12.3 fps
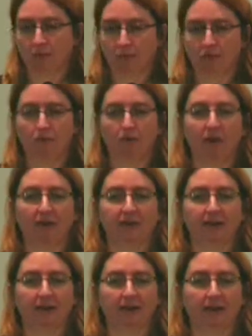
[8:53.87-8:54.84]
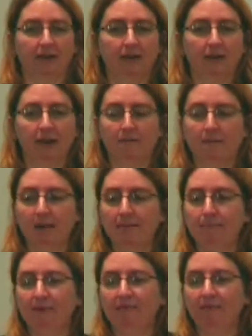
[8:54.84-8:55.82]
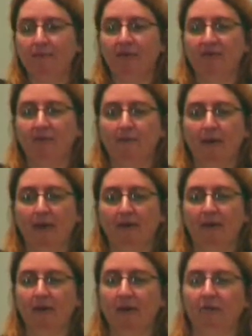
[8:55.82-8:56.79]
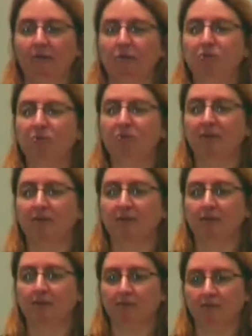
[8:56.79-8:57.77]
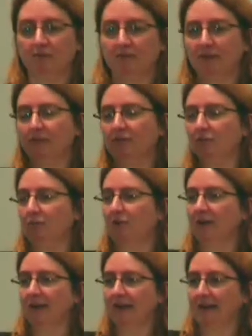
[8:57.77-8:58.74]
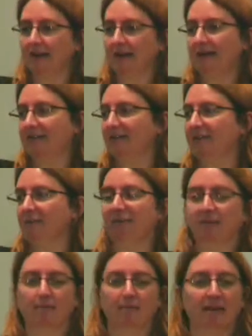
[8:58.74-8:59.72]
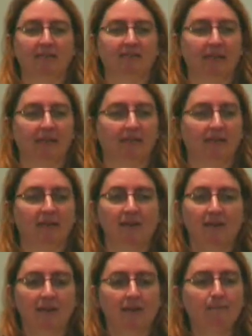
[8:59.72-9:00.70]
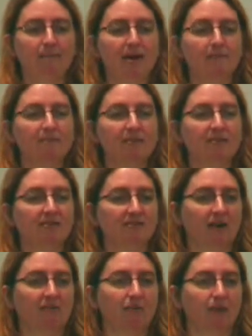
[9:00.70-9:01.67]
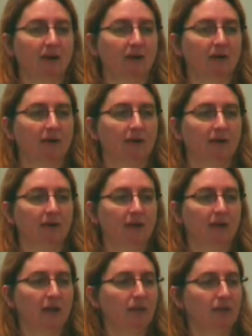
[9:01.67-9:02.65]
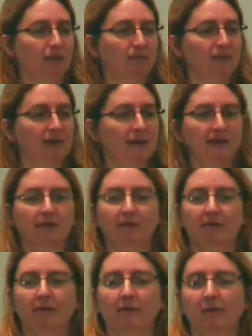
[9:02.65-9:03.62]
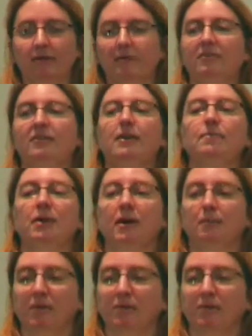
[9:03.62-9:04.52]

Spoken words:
the raw data. It might be information about the tools I've used to change the raw data into something that makes sense. It might be the software. It could be the schema I'm